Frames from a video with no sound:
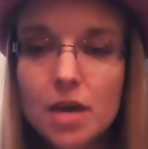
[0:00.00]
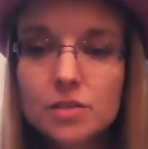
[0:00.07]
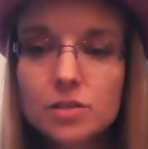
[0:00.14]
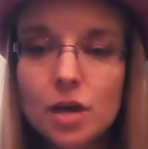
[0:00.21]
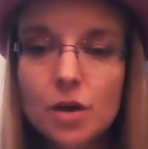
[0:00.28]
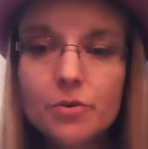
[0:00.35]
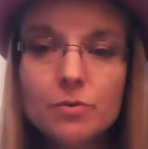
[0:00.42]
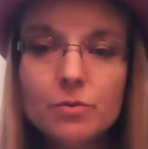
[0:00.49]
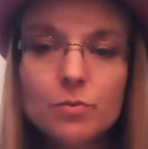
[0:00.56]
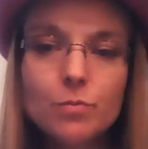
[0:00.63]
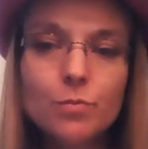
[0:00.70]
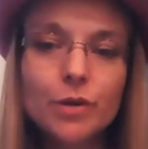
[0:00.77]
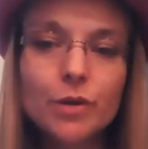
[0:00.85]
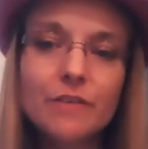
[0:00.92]
So I want to
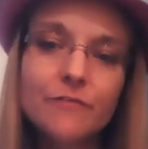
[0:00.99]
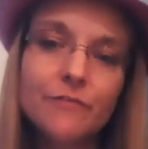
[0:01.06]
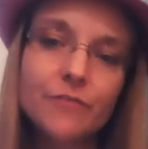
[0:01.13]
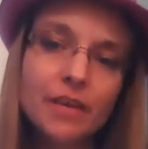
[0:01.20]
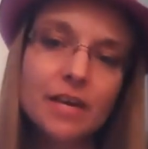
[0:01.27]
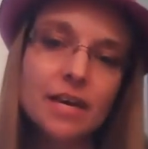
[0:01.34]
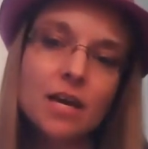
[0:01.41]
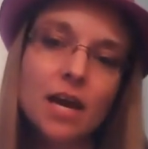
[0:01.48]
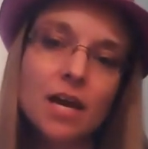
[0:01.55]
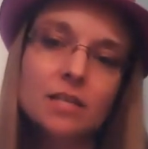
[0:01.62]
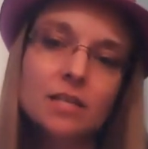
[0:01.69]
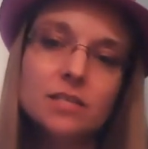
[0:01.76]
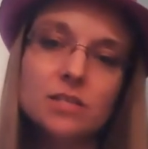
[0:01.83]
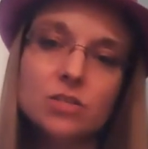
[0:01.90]
briefly
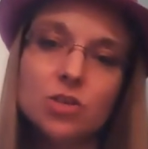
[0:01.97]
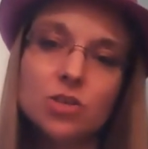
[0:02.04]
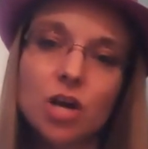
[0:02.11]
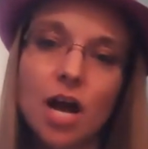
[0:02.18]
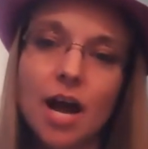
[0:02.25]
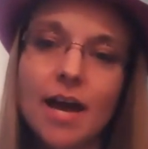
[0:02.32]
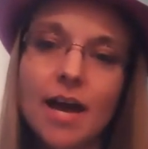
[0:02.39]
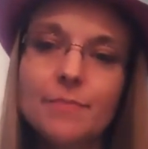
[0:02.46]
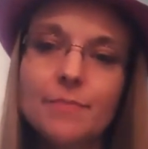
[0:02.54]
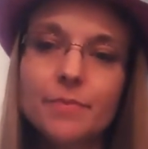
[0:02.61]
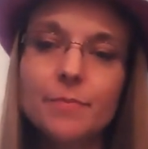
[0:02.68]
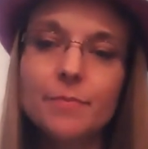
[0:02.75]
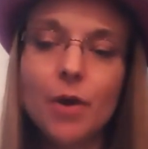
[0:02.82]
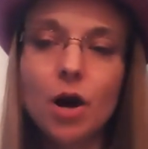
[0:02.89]
describe
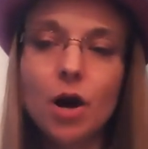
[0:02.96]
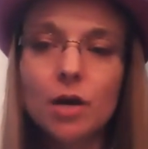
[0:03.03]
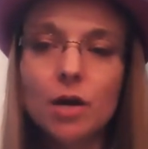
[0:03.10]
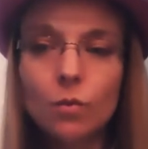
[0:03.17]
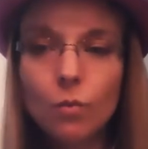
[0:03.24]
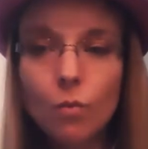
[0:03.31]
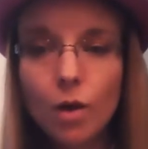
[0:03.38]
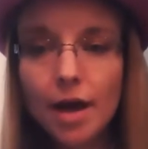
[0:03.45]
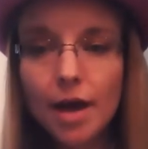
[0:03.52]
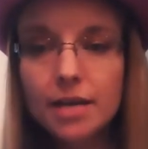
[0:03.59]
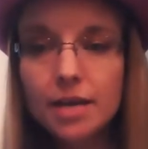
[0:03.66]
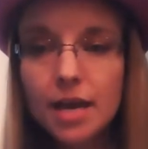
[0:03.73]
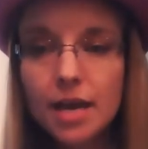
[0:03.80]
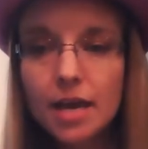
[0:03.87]
part
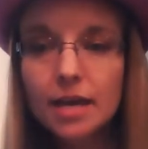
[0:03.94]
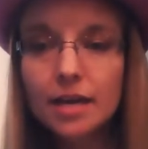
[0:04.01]
1,